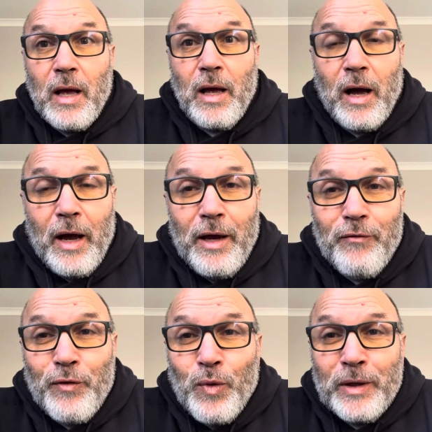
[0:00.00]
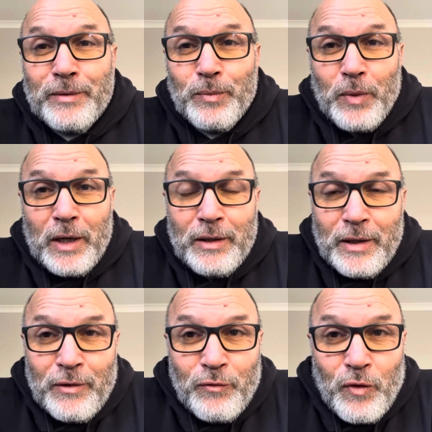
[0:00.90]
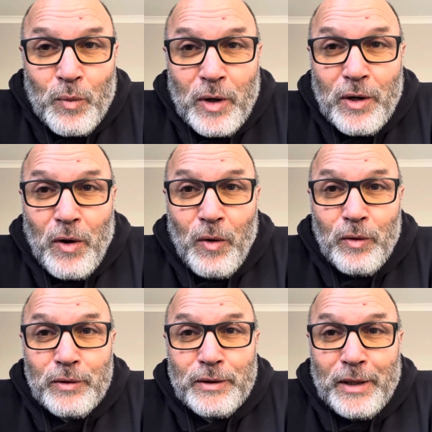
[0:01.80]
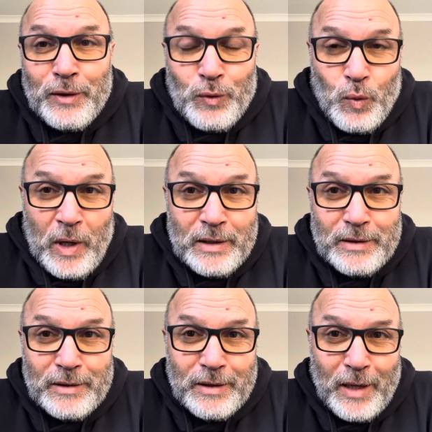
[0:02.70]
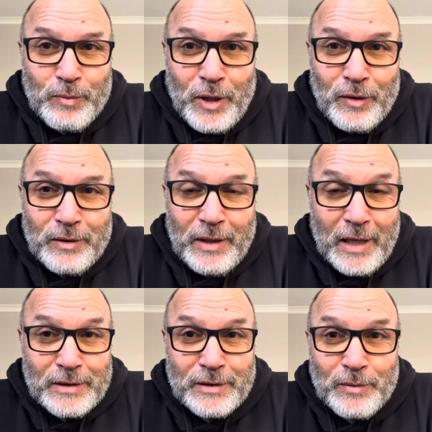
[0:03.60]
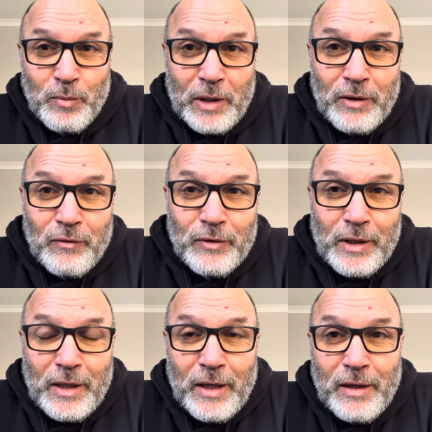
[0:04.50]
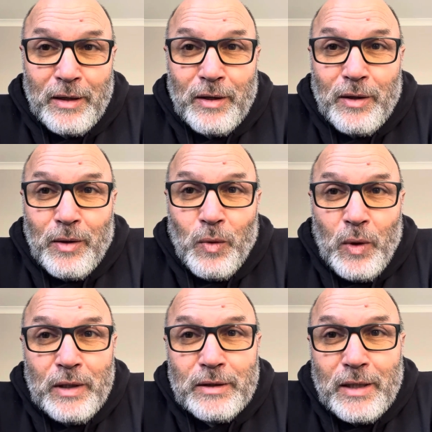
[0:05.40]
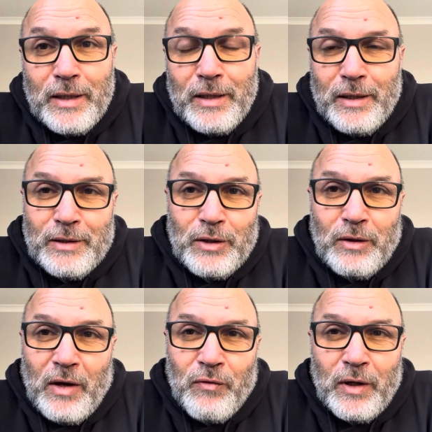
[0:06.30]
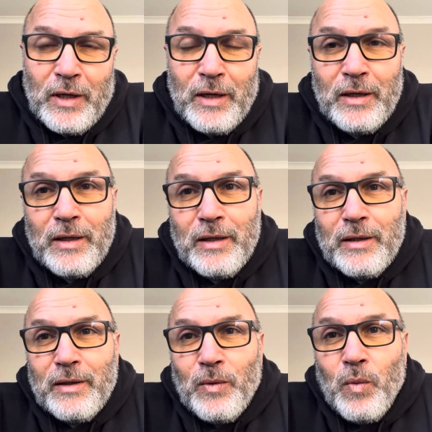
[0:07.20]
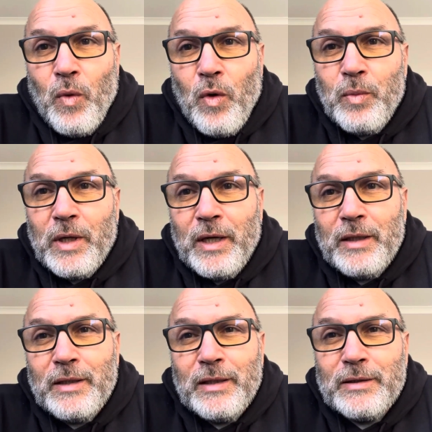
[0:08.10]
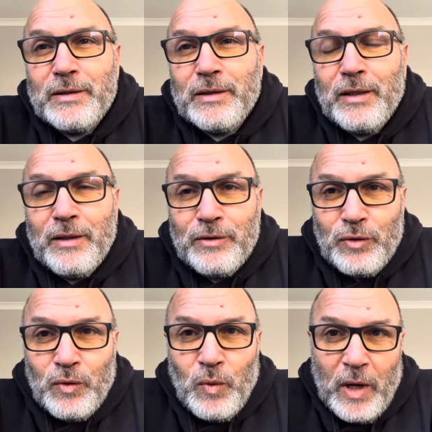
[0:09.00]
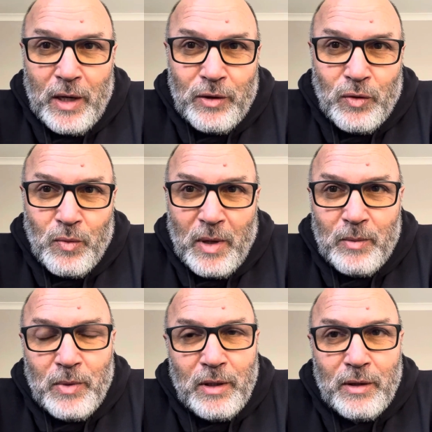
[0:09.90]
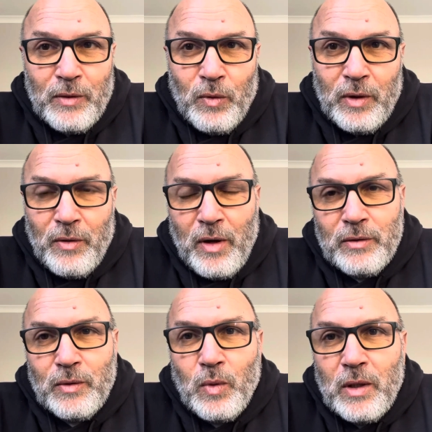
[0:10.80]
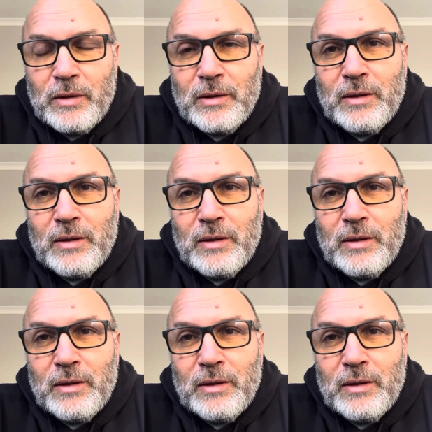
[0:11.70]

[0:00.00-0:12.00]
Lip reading: Hi everyone, Ben here from a cold and wet Cape Town. Yes, middle of the year, winter in South Africa. Warm greetings to where you may be all around the world.